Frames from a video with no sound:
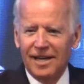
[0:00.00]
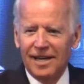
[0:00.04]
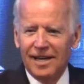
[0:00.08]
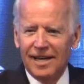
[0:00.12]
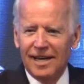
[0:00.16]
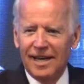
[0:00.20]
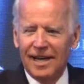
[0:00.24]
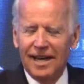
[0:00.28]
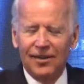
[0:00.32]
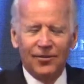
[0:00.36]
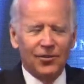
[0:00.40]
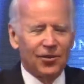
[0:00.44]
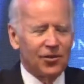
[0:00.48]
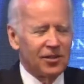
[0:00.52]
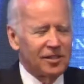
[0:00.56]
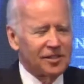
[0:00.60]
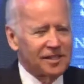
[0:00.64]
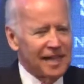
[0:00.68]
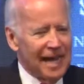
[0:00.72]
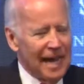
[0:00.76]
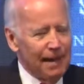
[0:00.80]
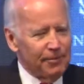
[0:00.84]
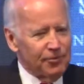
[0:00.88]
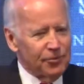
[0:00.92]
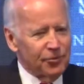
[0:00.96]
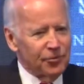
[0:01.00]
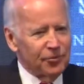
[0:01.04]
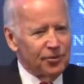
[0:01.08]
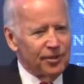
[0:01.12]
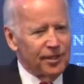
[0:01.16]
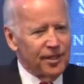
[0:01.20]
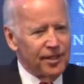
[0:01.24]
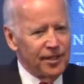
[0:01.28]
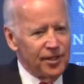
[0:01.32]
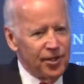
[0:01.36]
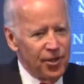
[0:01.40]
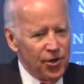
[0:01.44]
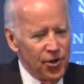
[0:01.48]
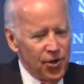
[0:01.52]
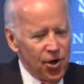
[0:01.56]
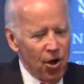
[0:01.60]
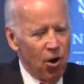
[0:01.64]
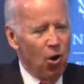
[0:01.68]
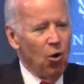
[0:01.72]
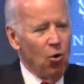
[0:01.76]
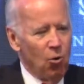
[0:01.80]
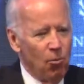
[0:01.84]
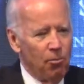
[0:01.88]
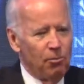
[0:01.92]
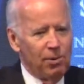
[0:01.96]
And there is absolutely
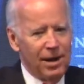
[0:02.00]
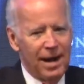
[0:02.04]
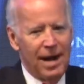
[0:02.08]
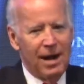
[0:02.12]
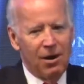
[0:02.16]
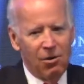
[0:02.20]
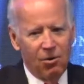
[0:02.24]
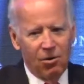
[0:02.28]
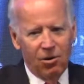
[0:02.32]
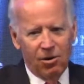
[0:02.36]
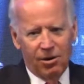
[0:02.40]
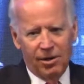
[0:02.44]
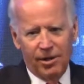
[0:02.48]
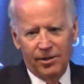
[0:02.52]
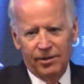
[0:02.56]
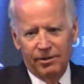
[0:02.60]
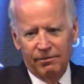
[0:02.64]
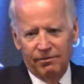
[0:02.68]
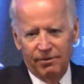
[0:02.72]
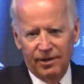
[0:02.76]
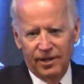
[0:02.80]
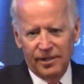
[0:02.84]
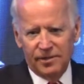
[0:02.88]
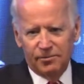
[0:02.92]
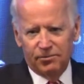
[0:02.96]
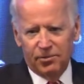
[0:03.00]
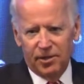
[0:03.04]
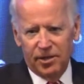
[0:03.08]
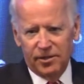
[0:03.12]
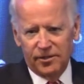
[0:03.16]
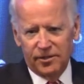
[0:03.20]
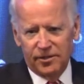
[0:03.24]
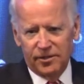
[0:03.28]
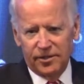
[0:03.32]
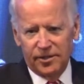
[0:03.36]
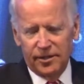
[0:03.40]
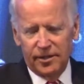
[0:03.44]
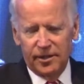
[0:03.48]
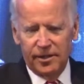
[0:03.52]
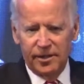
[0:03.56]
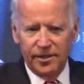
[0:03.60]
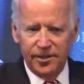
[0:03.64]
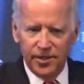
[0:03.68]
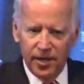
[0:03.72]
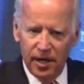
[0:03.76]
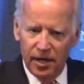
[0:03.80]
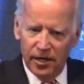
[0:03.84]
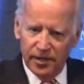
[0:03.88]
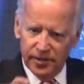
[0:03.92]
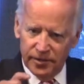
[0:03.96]
no power in the vice presidency.
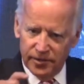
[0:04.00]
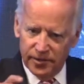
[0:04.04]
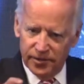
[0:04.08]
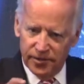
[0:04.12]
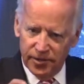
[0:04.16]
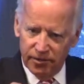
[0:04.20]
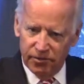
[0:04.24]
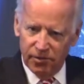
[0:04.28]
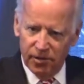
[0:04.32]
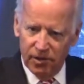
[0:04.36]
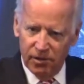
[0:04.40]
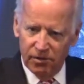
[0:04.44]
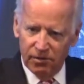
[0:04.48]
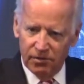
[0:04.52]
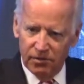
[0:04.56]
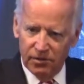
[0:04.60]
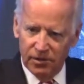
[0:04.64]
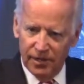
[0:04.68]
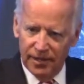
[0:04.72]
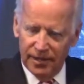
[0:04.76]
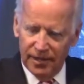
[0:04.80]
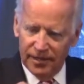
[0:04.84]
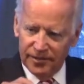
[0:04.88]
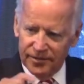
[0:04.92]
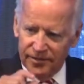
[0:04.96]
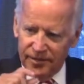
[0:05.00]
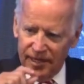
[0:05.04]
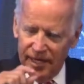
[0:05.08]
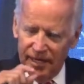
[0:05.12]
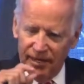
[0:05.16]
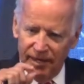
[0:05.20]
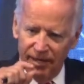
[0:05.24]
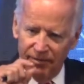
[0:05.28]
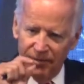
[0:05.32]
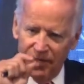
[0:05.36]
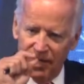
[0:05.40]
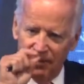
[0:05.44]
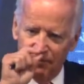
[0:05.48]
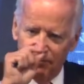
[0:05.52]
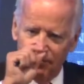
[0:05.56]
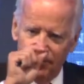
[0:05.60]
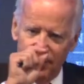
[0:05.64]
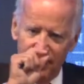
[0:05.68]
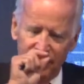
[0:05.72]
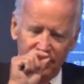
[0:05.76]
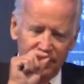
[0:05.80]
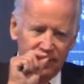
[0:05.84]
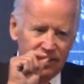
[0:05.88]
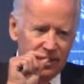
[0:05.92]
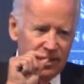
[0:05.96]
None, zero. And I'm not
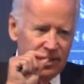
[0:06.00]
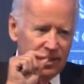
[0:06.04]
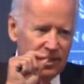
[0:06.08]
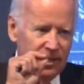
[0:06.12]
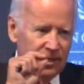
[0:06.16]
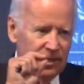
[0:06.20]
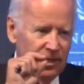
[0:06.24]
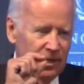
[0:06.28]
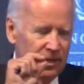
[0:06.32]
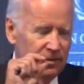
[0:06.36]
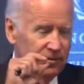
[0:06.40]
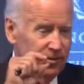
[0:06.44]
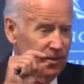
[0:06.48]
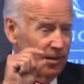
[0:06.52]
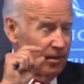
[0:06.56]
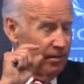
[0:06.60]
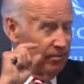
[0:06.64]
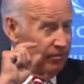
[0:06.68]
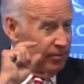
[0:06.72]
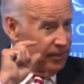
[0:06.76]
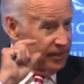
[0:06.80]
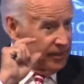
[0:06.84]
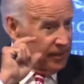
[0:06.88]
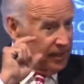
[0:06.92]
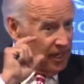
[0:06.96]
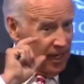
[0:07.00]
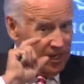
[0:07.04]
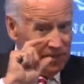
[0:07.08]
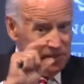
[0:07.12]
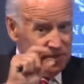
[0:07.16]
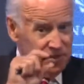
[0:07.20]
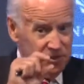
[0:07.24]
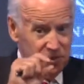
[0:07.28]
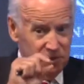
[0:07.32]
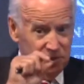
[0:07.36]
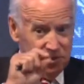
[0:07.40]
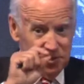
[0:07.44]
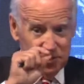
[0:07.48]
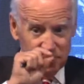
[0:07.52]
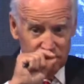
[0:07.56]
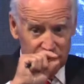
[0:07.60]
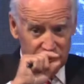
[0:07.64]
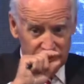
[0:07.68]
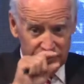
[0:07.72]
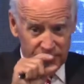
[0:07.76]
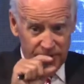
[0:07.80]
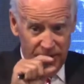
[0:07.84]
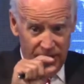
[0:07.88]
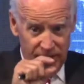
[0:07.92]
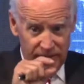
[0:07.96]
being, but constitutionally
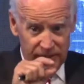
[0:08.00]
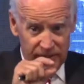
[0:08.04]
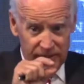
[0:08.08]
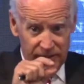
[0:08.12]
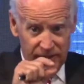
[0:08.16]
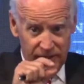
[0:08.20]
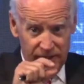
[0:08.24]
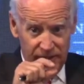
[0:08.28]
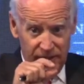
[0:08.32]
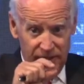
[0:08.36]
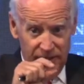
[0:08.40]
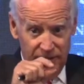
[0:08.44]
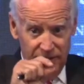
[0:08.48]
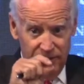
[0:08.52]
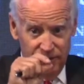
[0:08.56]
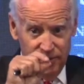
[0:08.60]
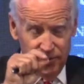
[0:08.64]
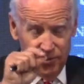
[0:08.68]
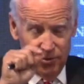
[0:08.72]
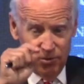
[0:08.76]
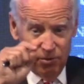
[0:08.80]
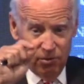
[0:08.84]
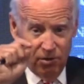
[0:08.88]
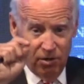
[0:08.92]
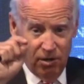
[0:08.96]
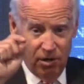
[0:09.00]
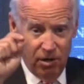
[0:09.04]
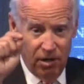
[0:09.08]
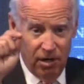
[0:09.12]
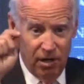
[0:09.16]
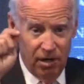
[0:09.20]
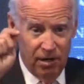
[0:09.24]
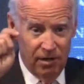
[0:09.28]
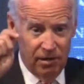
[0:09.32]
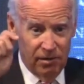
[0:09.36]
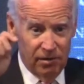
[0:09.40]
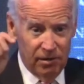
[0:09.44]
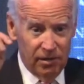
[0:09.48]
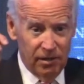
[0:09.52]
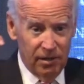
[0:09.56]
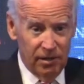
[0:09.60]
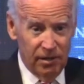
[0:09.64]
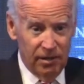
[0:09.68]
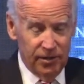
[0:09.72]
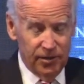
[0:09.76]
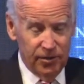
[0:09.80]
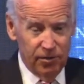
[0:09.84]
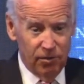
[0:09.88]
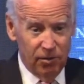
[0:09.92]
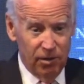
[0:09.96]
there's none. You
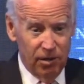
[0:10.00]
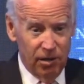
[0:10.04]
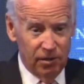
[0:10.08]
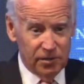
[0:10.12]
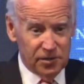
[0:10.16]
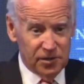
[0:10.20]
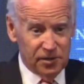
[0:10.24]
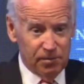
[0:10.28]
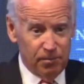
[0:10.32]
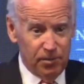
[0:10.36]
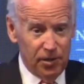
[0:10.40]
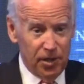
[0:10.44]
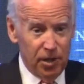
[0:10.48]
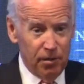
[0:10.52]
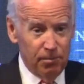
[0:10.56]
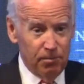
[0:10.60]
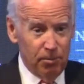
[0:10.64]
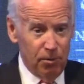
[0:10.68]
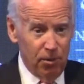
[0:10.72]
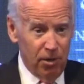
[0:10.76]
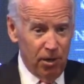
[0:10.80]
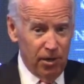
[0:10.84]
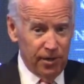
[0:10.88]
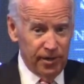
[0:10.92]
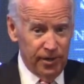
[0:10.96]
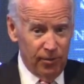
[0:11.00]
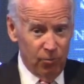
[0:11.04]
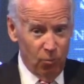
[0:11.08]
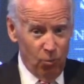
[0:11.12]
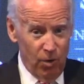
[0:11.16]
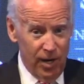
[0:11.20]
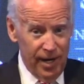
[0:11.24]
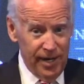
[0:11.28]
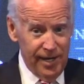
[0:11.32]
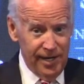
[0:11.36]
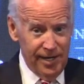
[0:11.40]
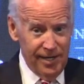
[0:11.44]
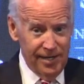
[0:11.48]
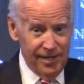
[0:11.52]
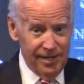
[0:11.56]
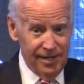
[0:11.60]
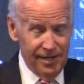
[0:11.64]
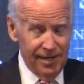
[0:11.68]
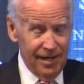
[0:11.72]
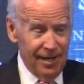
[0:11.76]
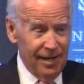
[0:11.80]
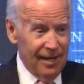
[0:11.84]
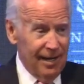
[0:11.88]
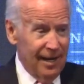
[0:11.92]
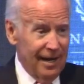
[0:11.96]
are spare part in waiting,
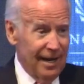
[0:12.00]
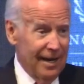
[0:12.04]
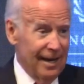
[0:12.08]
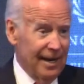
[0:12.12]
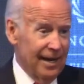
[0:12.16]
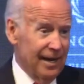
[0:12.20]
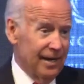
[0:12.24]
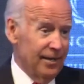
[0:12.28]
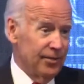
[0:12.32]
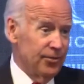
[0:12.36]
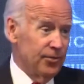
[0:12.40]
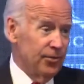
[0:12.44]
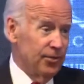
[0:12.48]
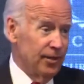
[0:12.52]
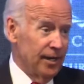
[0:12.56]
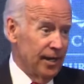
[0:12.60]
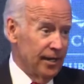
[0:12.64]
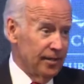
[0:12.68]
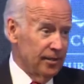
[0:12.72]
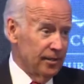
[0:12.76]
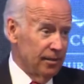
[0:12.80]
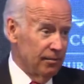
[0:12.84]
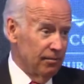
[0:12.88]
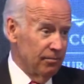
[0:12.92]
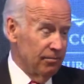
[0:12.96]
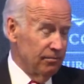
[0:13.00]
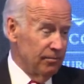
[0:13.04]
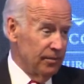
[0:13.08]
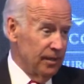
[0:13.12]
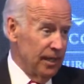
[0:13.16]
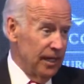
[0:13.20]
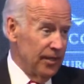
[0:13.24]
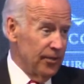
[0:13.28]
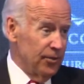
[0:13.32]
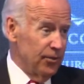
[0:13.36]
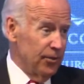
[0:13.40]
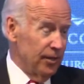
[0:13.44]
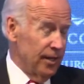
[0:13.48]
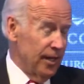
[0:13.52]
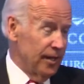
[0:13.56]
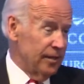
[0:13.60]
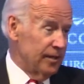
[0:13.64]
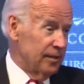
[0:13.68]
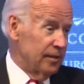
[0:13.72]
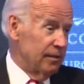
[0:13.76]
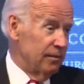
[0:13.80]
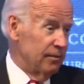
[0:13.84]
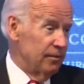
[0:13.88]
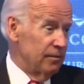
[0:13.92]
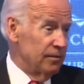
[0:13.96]
and you get to
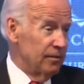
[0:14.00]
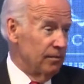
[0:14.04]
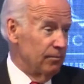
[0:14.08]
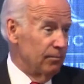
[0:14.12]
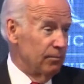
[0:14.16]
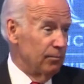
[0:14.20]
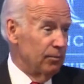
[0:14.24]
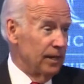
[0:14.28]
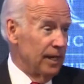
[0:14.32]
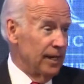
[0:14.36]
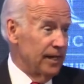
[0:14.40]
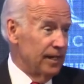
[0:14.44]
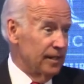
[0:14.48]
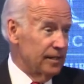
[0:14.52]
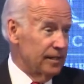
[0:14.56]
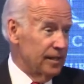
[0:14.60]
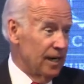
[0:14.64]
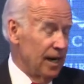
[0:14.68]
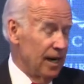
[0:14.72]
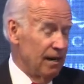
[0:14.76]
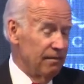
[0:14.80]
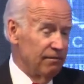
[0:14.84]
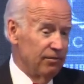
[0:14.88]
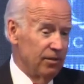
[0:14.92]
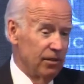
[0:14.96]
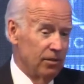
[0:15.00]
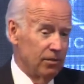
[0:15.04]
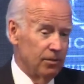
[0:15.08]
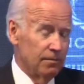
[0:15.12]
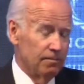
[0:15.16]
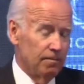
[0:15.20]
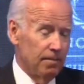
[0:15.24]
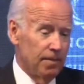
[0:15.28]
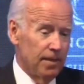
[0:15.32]
break a tie vote.